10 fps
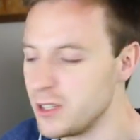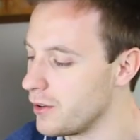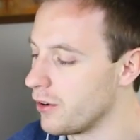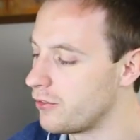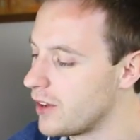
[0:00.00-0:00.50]

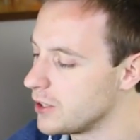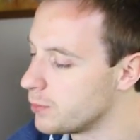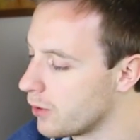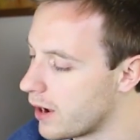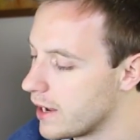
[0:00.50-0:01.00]
You've got
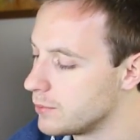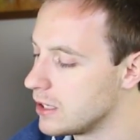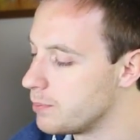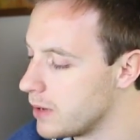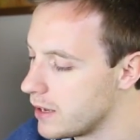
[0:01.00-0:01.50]
Facebook,
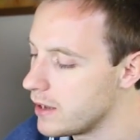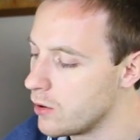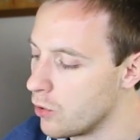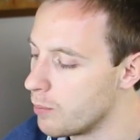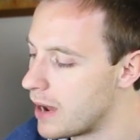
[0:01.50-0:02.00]
IMDb,
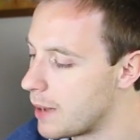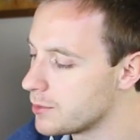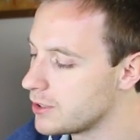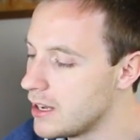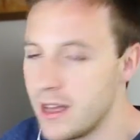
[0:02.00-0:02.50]
Google
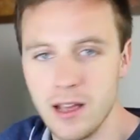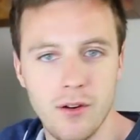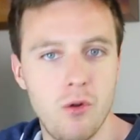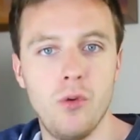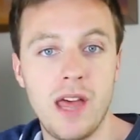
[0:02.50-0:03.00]
Maps,
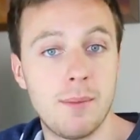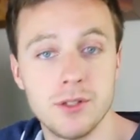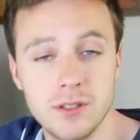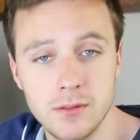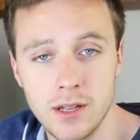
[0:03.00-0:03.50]
all the
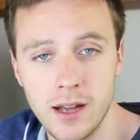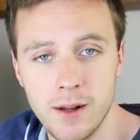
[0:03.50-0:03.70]
Amazon